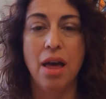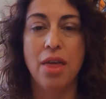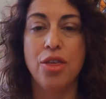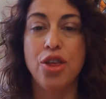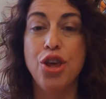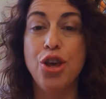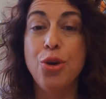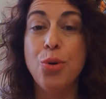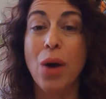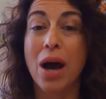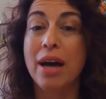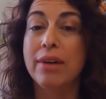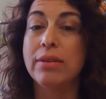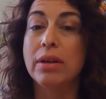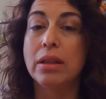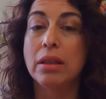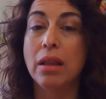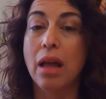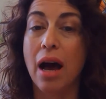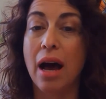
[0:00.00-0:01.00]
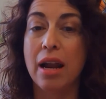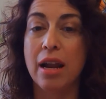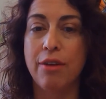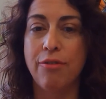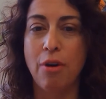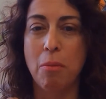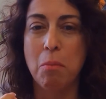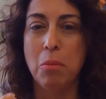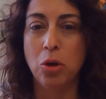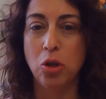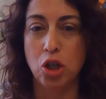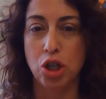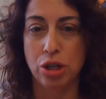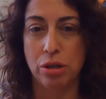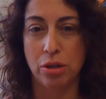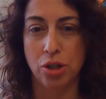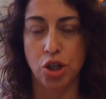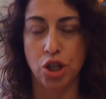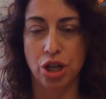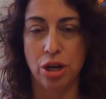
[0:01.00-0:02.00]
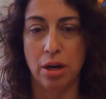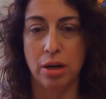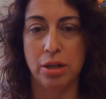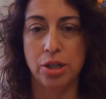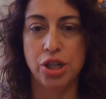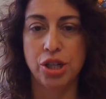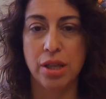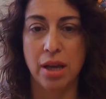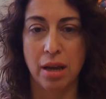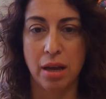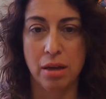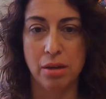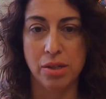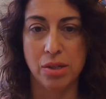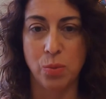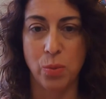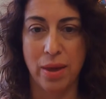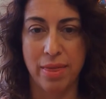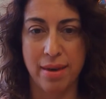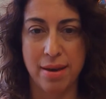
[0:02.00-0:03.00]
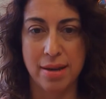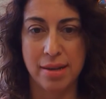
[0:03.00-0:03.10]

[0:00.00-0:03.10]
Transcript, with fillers: you have a lot of emotional charge that goes with